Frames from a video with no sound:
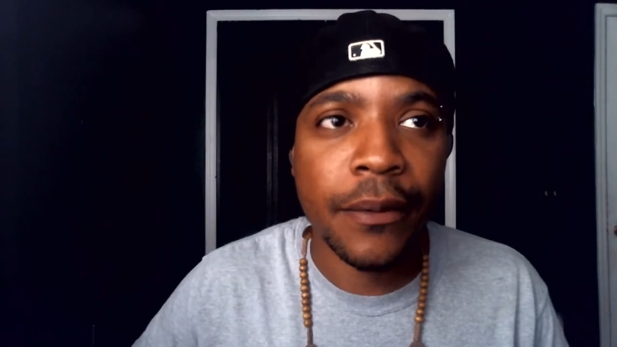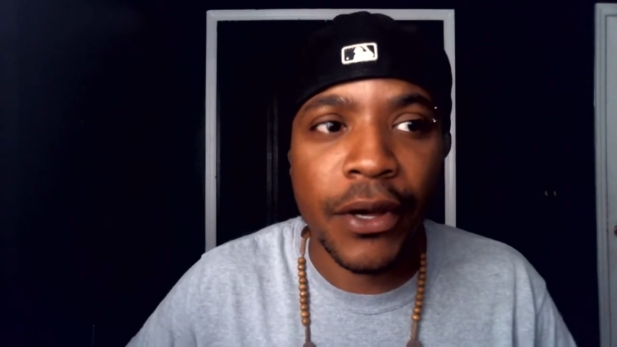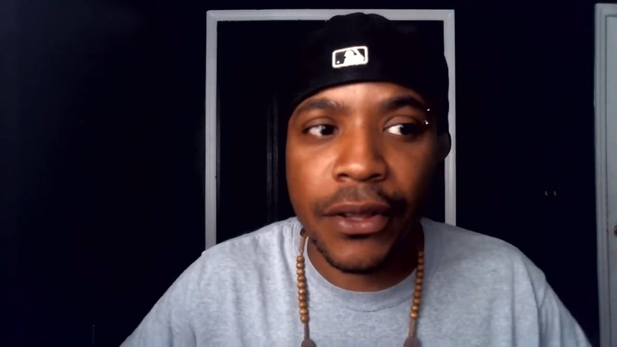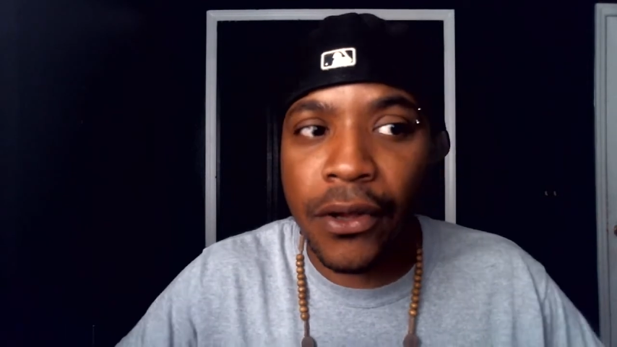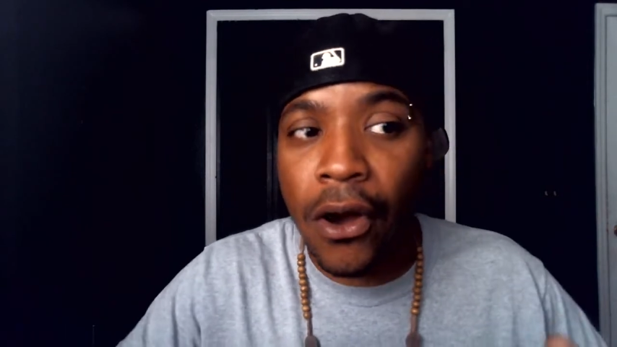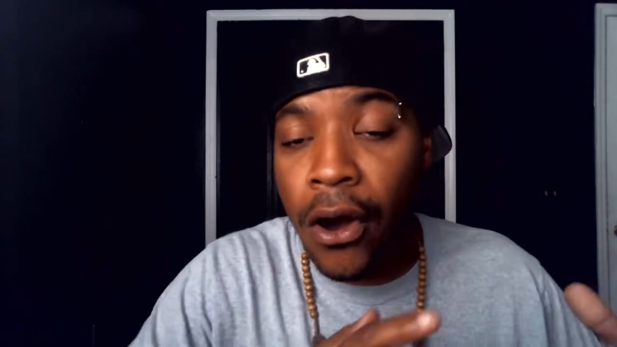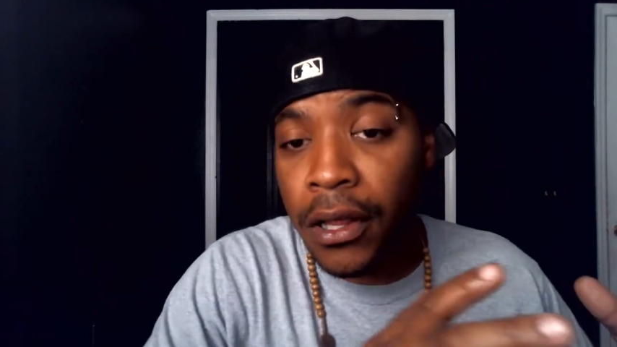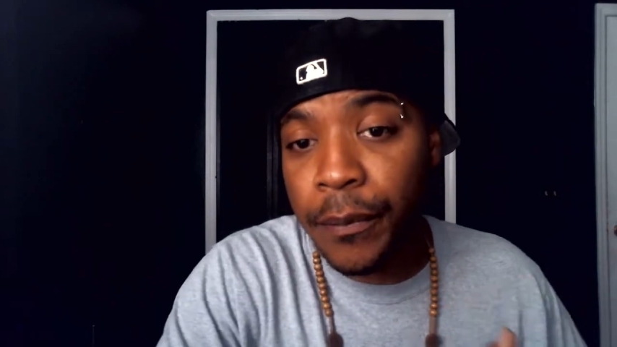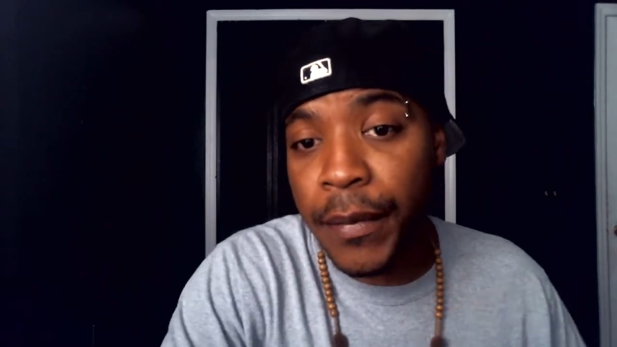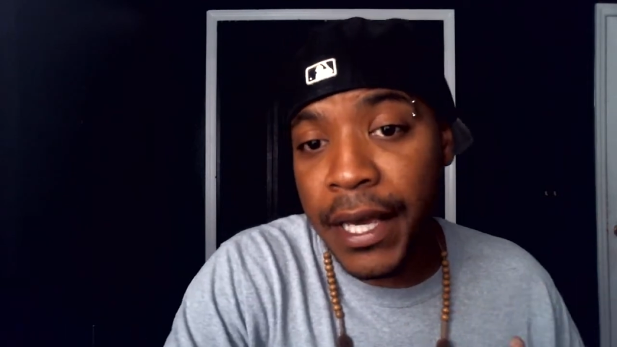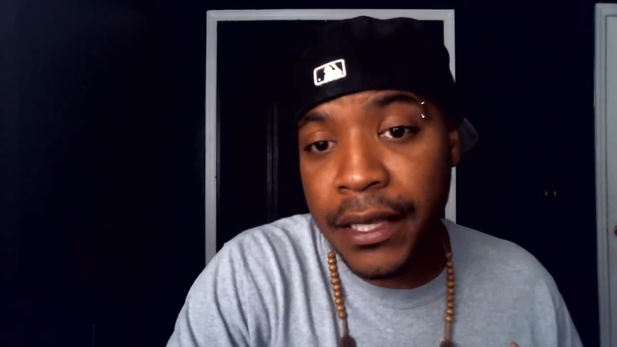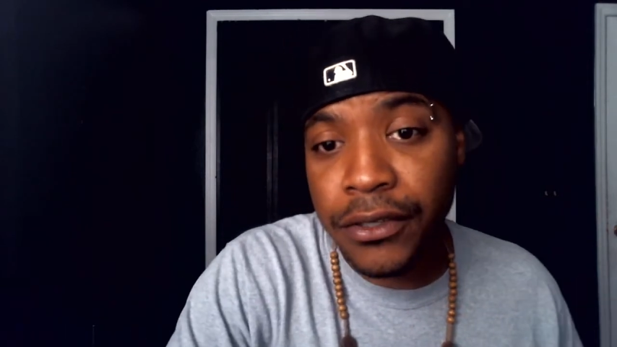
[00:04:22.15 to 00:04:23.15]
but all the
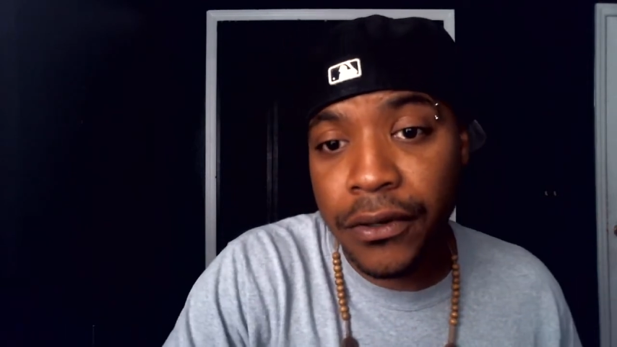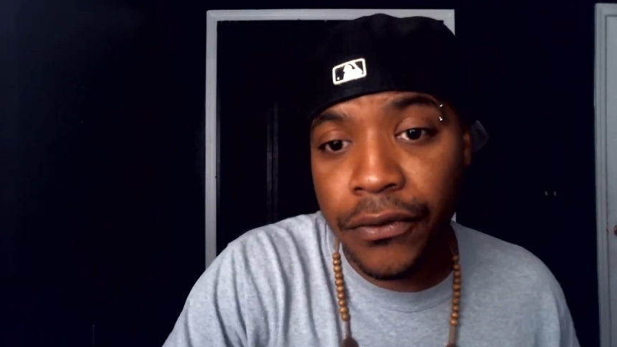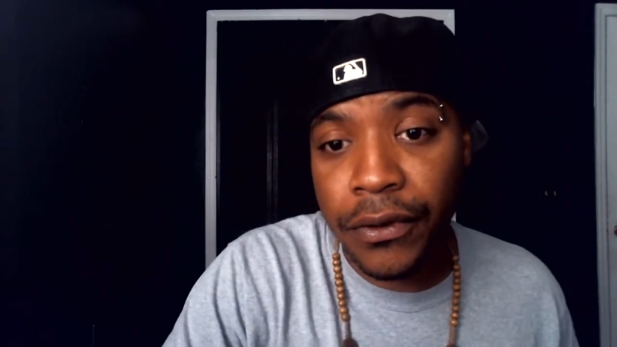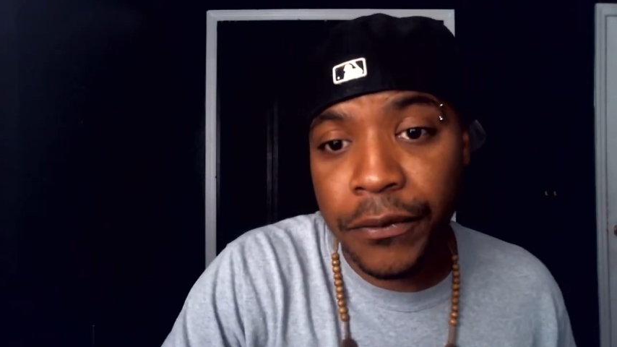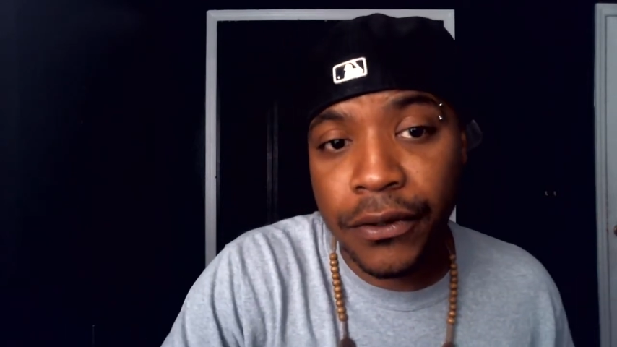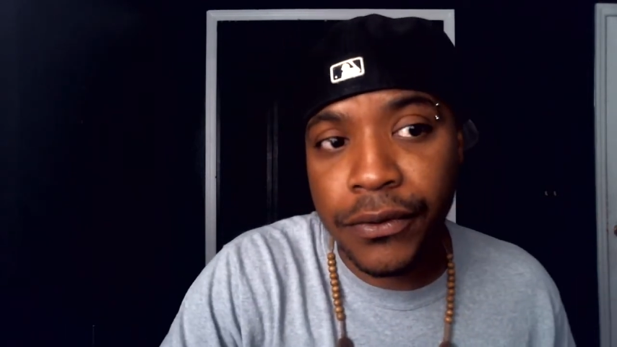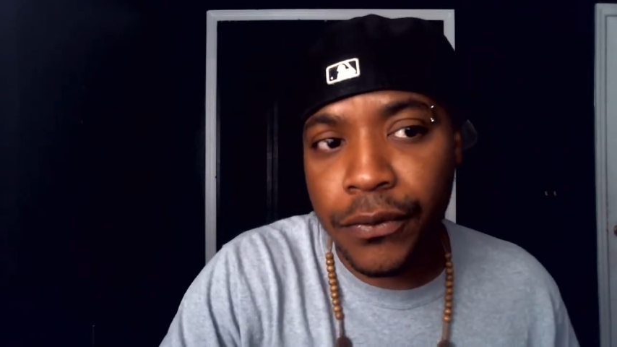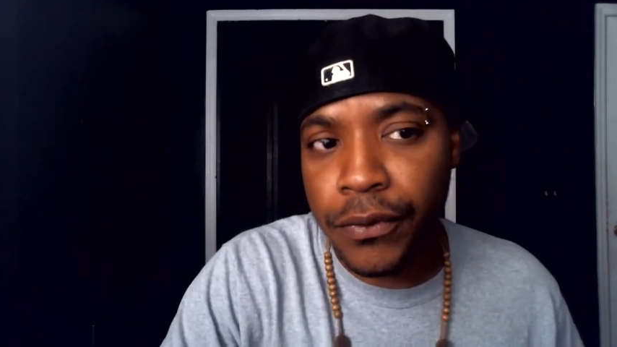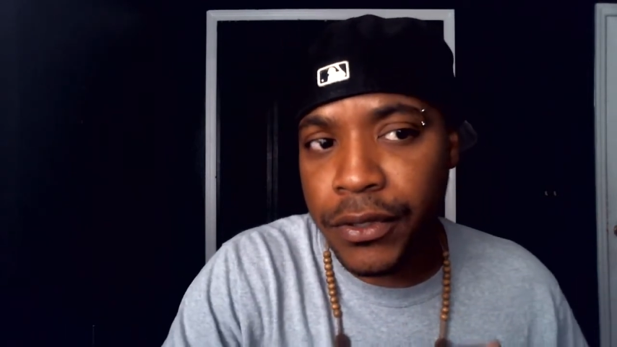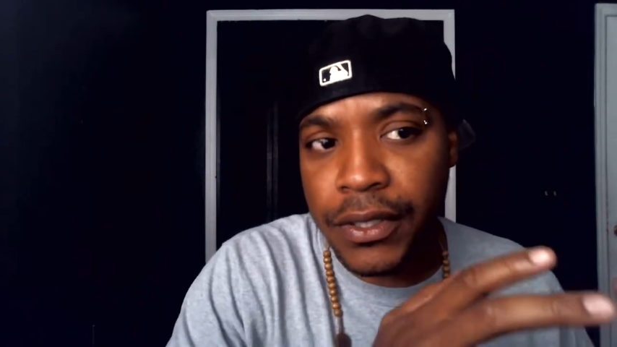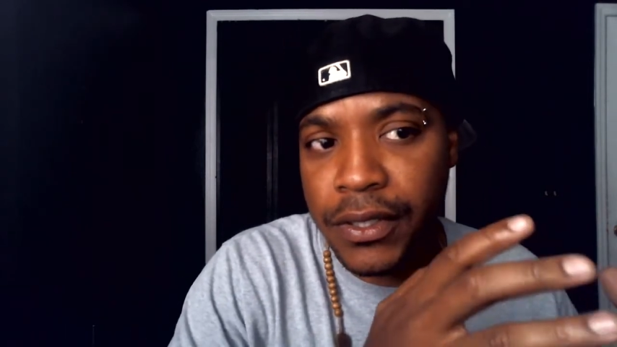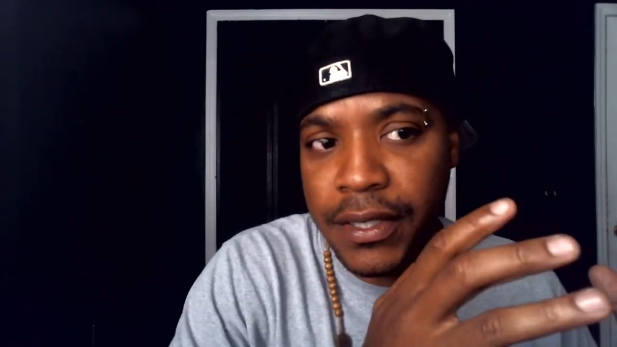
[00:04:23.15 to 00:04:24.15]
major cryptos were
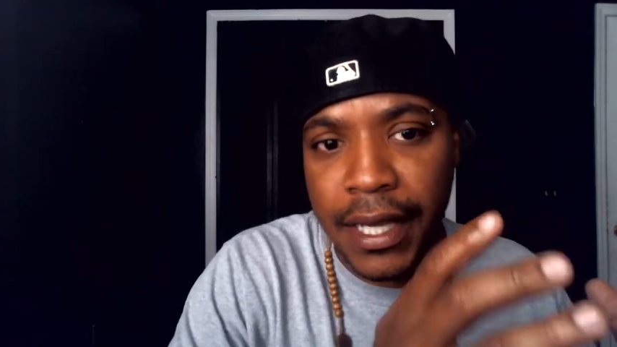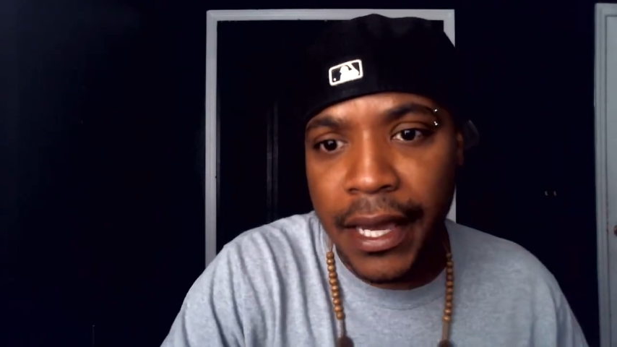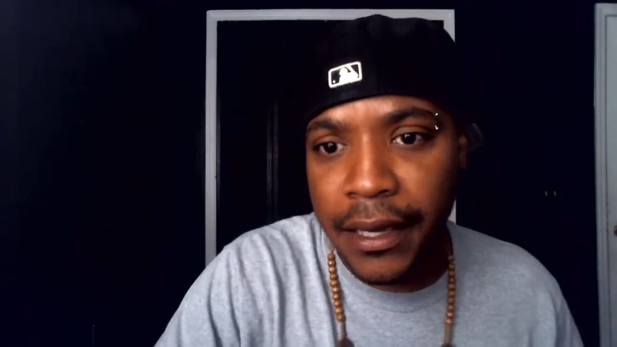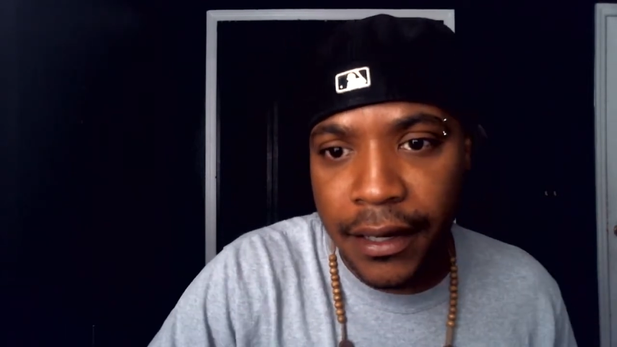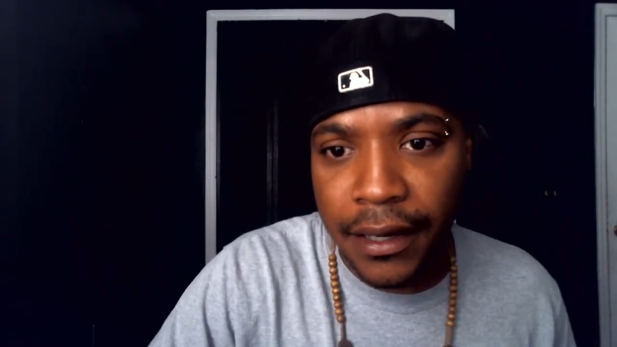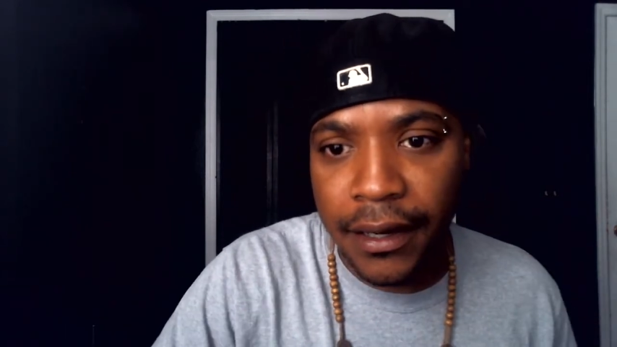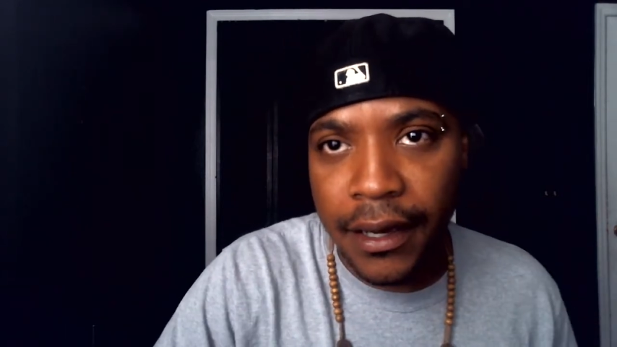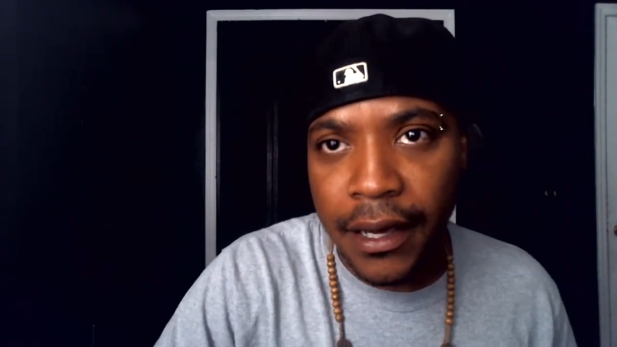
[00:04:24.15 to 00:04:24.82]
just tanking.